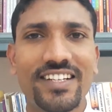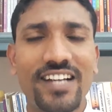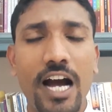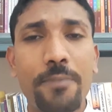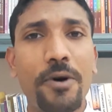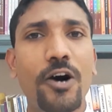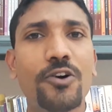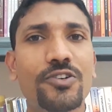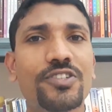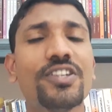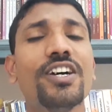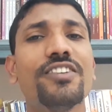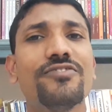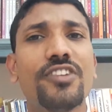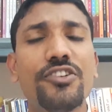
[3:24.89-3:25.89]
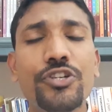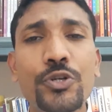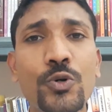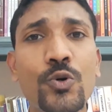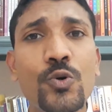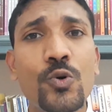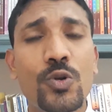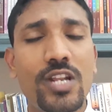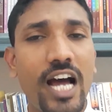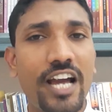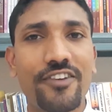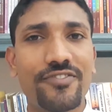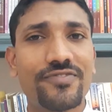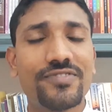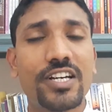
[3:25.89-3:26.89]
about the new
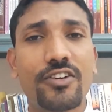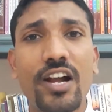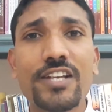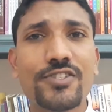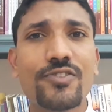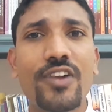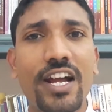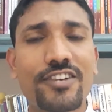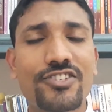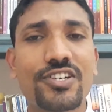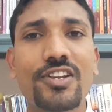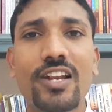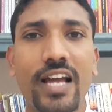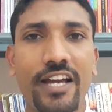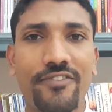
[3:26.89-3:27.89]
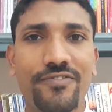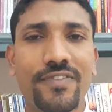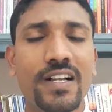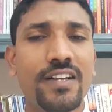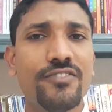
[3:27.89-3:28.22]
life, the resurrected life,